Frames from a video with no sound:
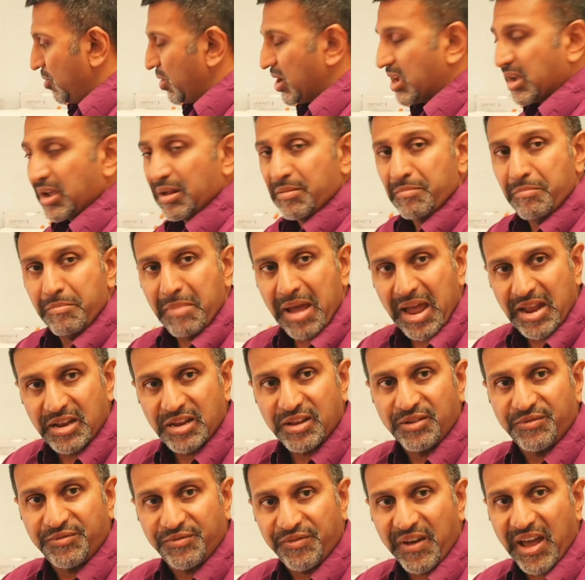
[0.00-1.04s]
we can
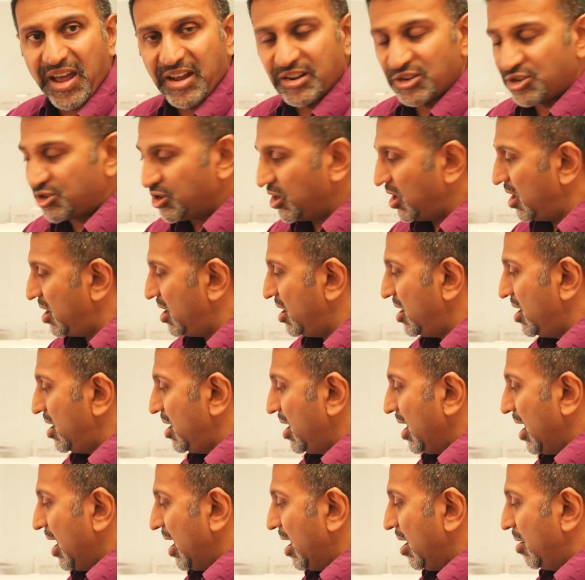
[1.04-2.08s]
manufacture
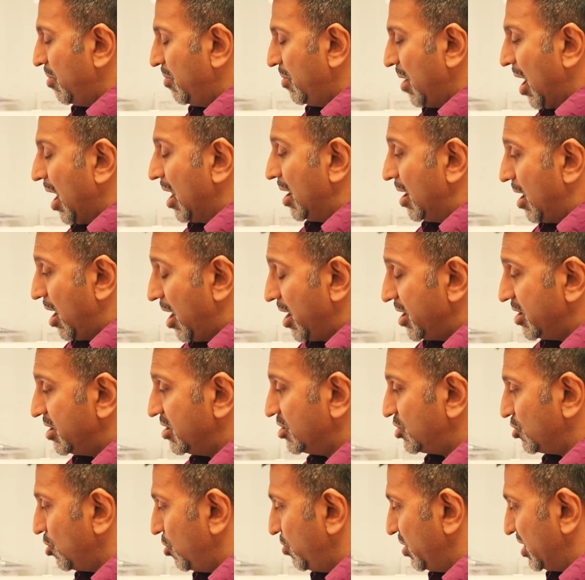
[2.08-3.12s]

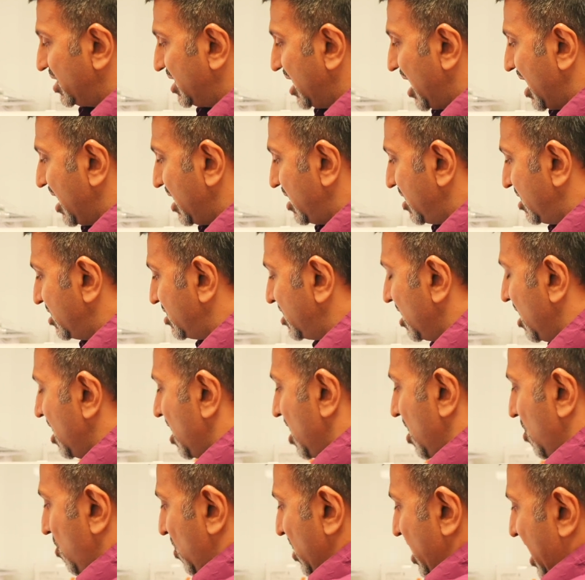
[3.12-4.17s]
aligners or retainers.
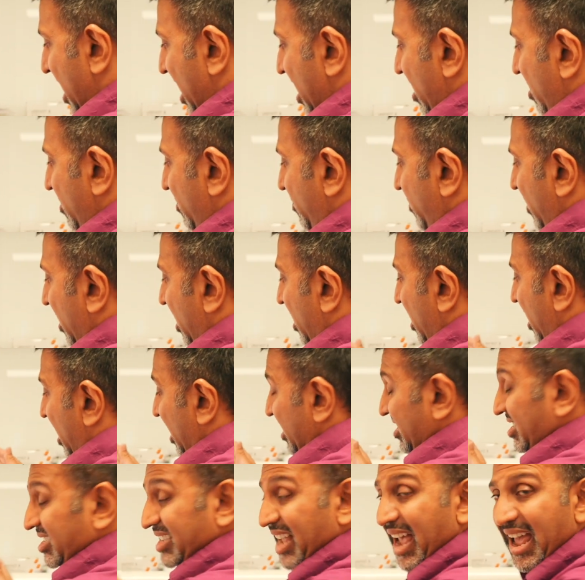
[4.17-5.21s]
We have a
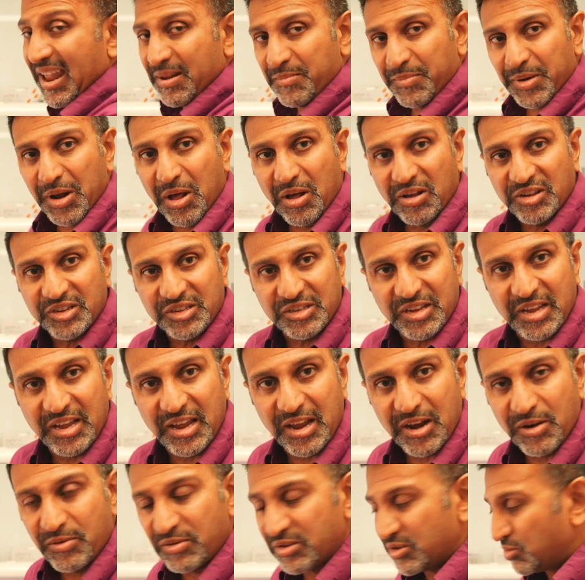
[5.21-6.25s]
sandblaster
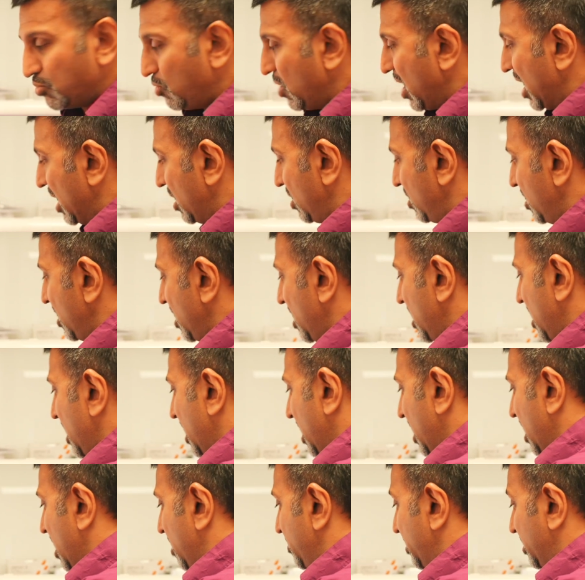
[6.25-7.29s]
here as well
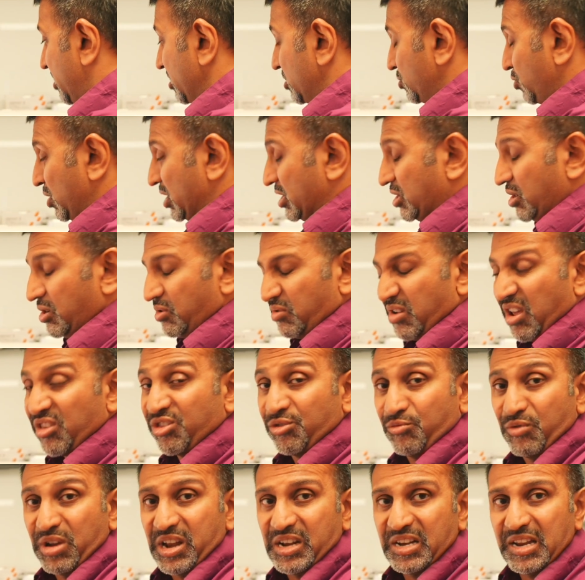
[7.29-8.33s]
because we do
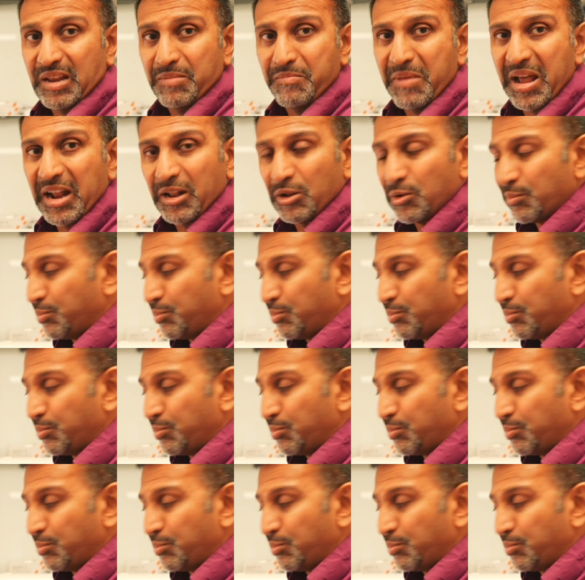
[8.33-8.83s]
3D metal